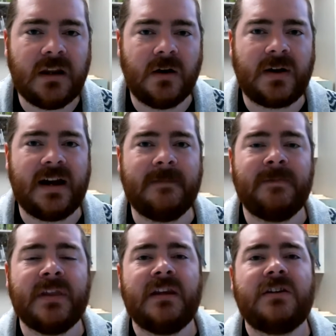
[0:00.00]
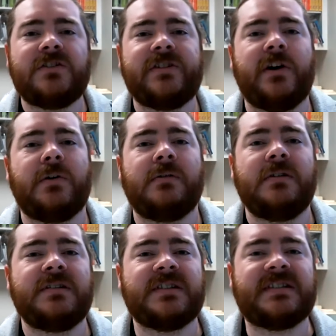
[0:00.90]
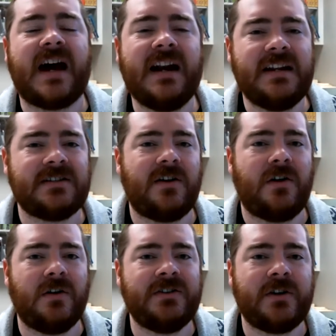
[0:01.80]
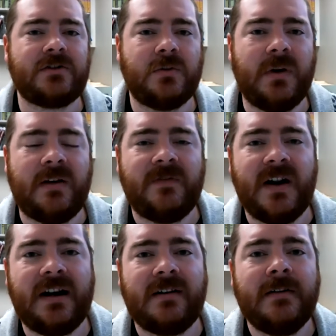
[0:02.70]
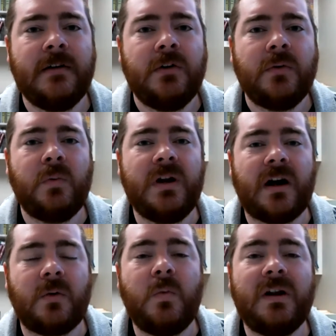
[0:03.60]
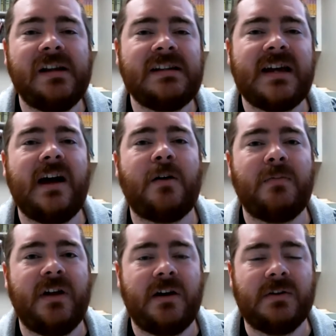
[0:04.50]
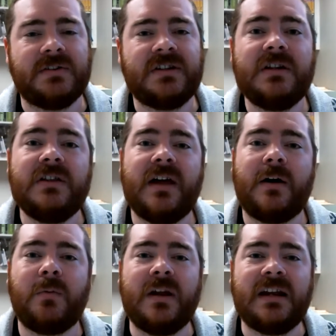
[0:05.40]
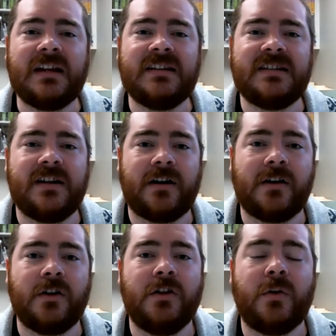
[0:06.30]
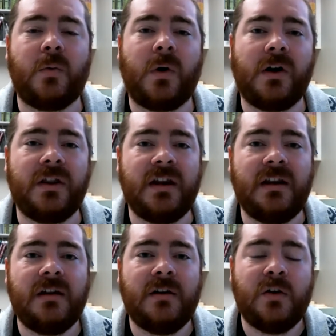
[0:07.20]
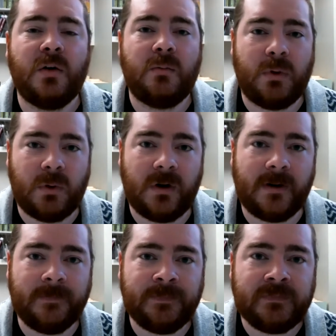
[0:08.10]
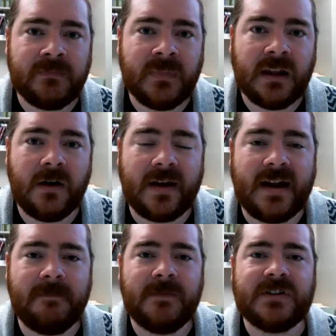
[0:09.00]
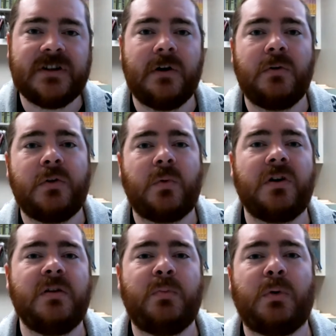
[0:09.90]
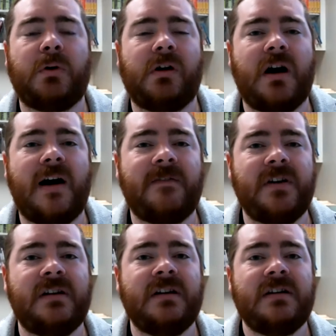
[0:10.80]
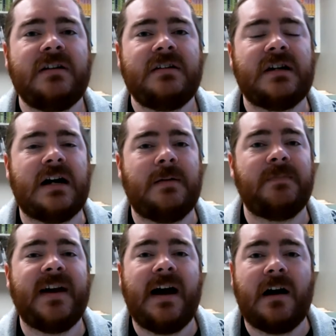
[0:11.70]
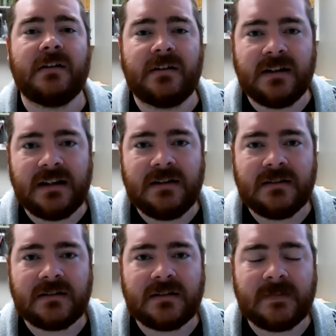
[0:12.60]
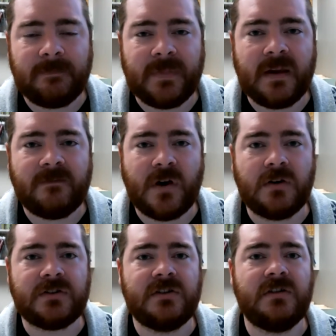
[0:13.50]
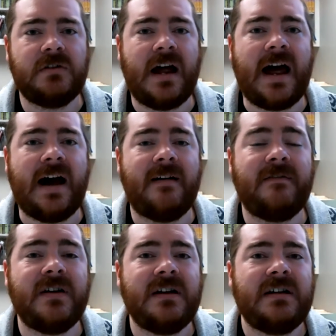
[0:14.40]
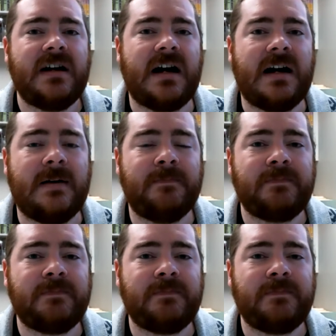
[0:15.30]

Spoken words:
Okay, so society as a whole and social welfare, we are willing to help those that we consider the worthy poor. Okay, so the worthy poor are often the elderly, folks who have a